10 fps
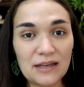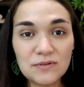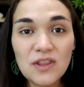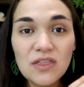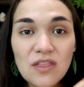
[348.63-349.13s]
That
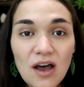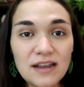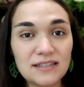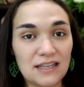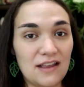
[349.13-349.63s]
was the
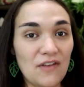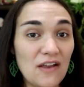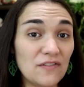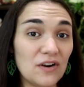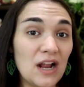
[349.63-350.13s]
longest I have
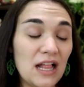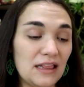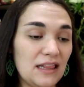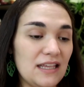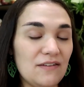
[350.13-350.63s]
ever
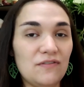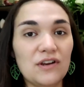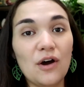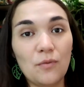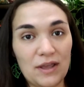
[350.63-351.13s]
lived
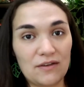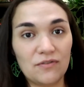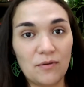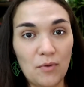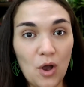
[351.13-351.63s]
away
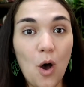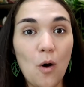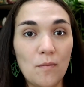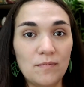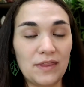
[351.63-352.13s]
from
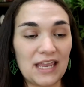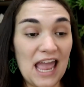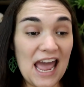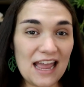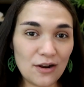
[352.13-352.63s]
home. Like
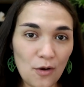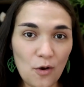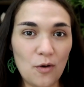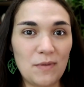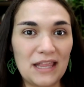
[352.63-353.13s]
had a
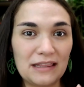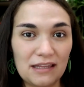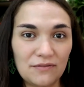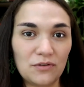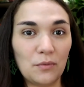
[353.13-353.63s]
home and
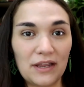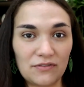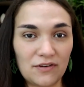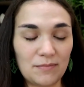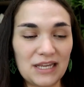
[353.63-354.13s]
lived away
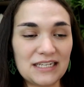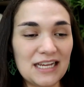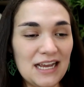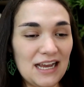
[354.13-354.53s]
from it.